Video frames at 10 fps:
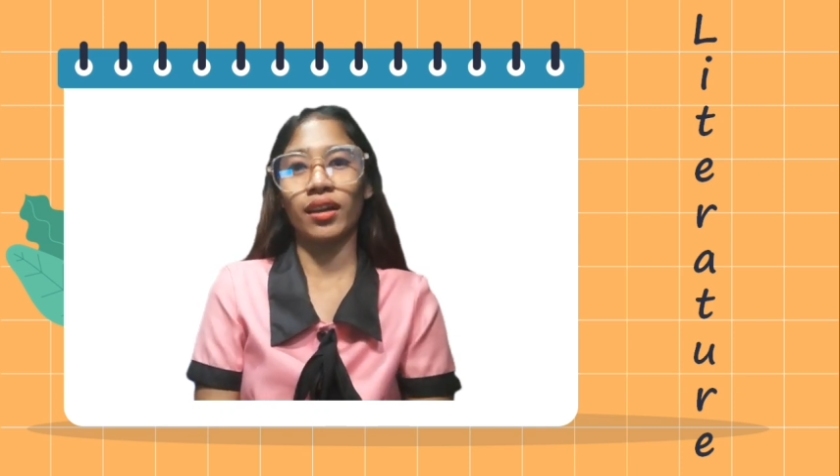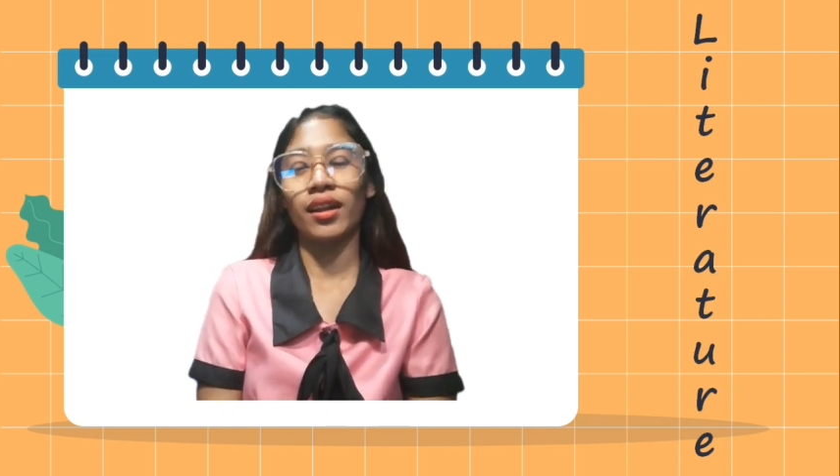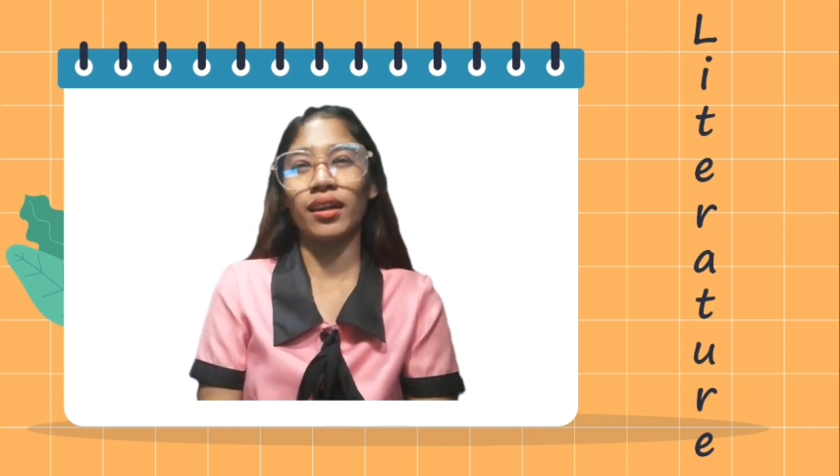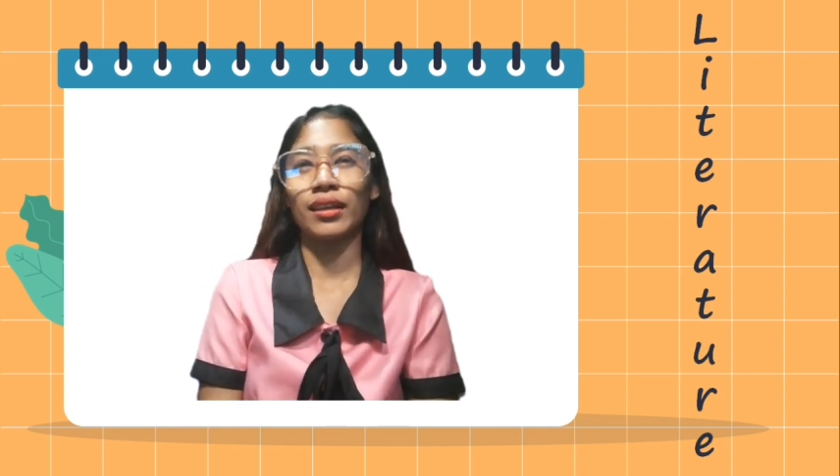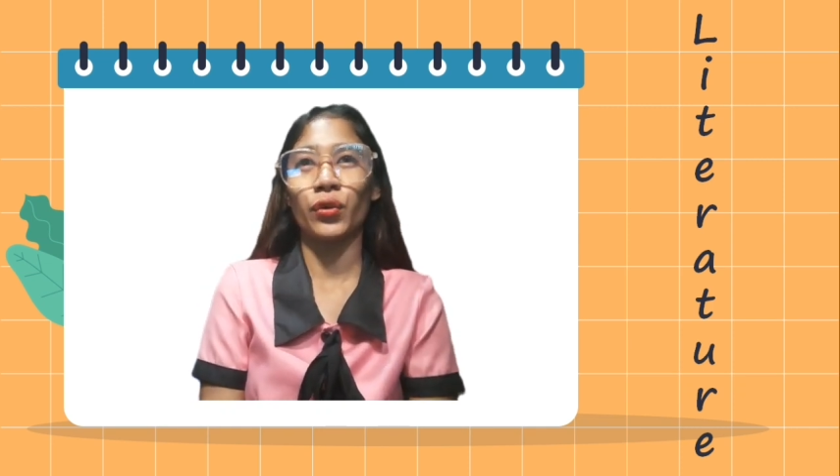
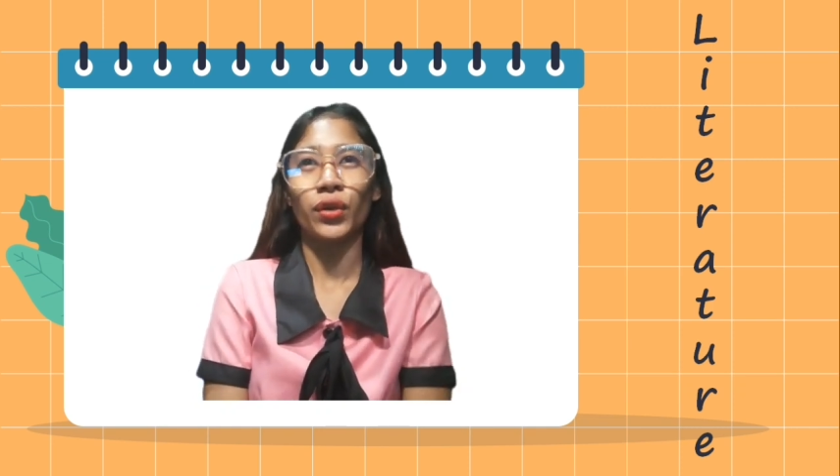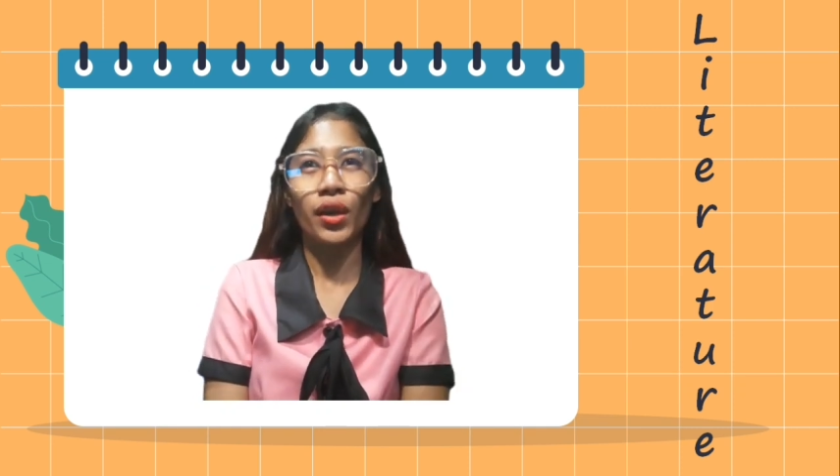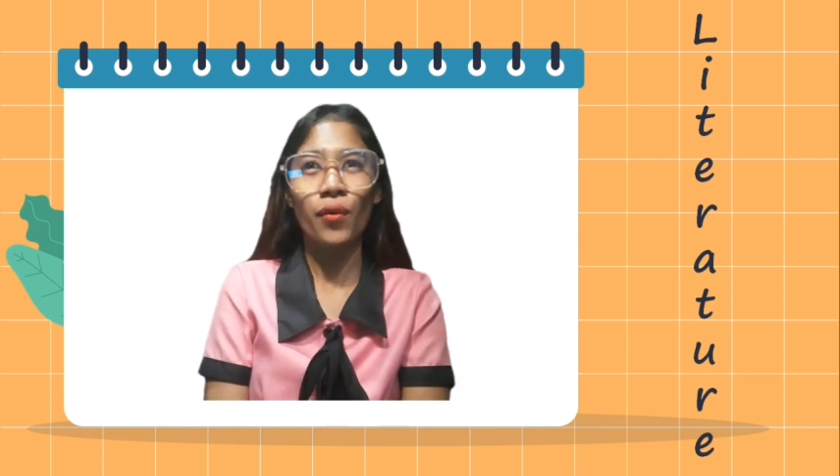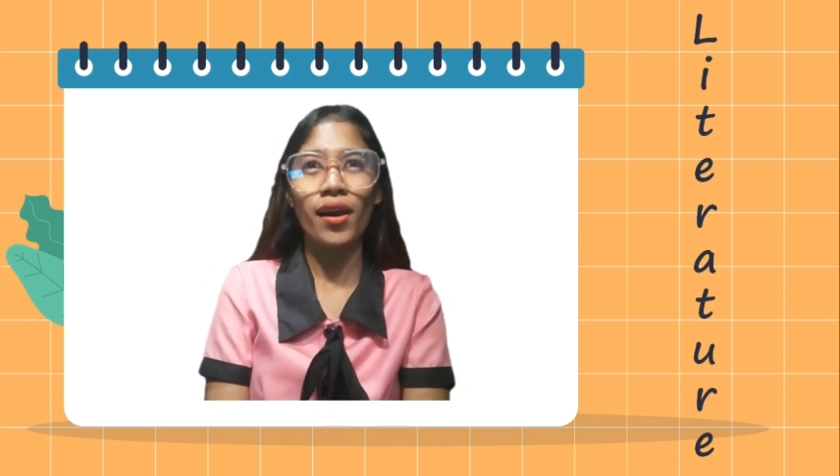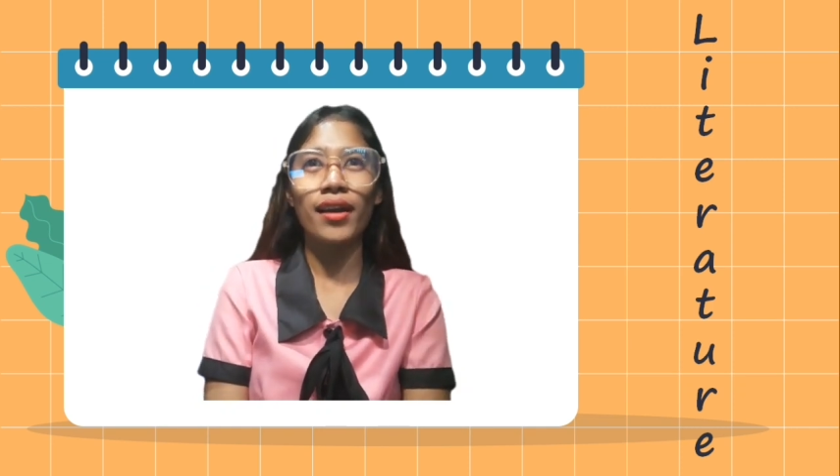kanang
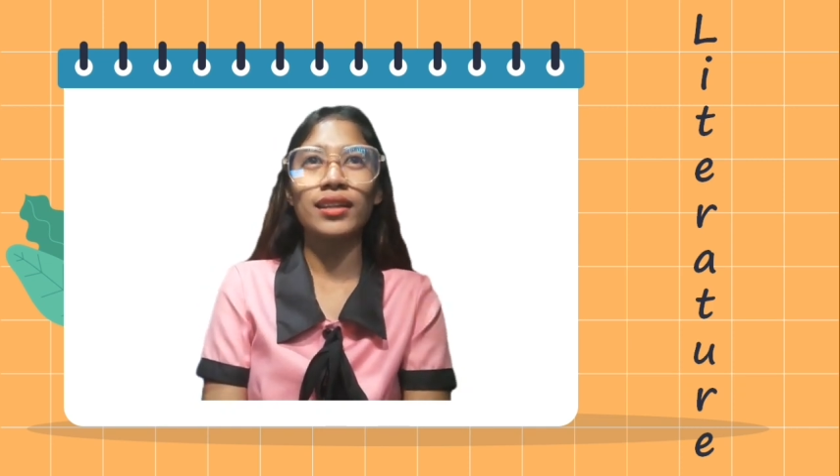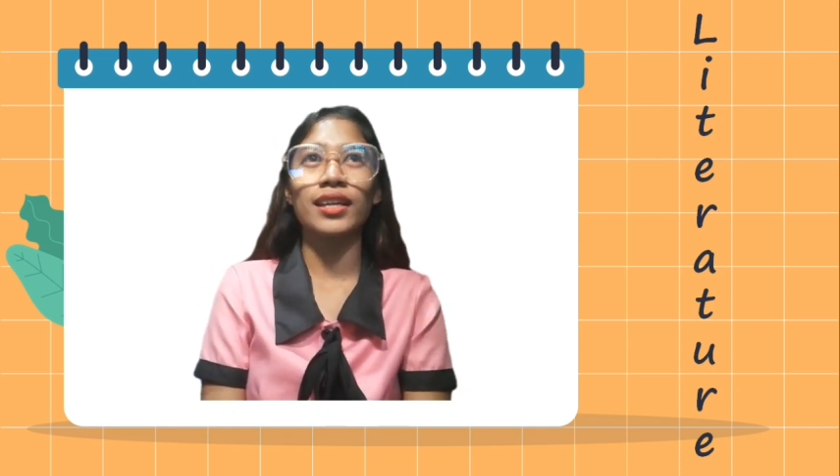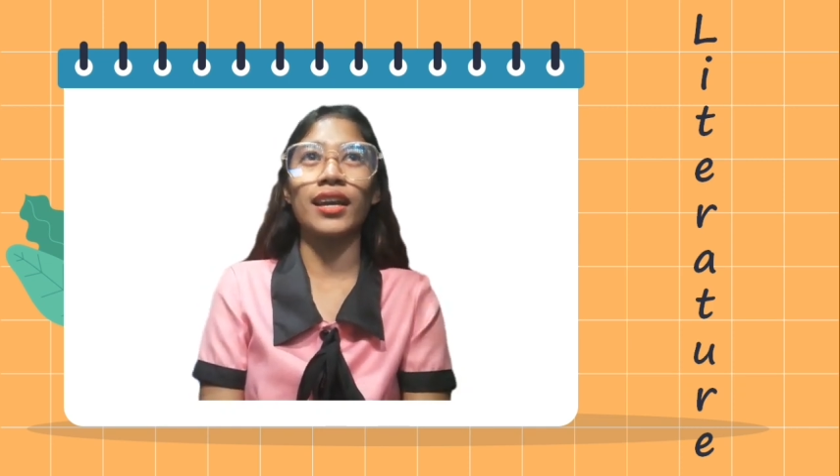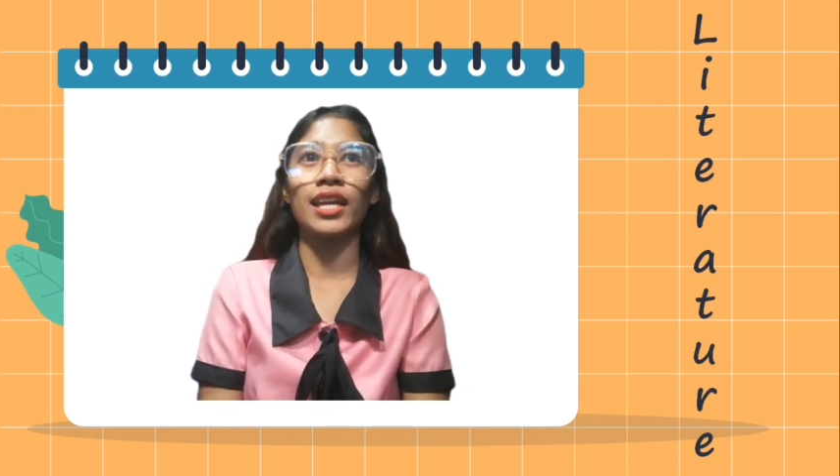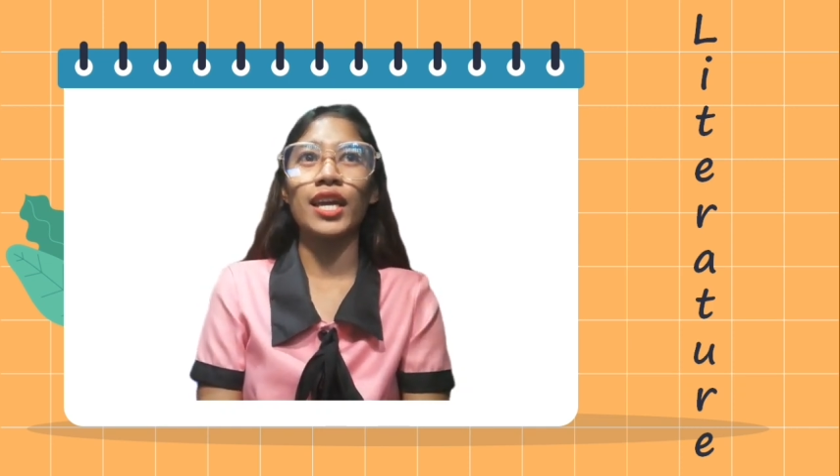gikuyawan
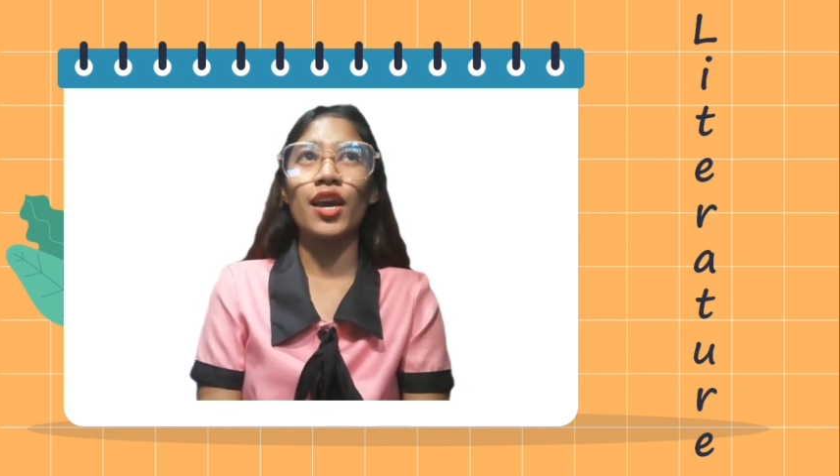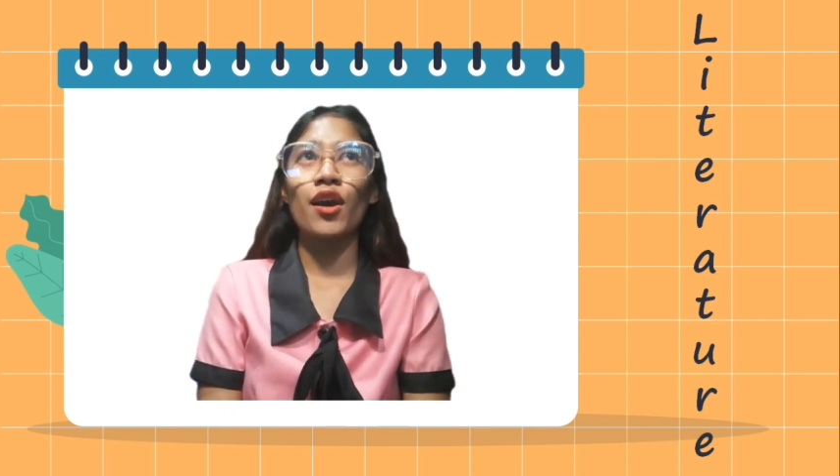kay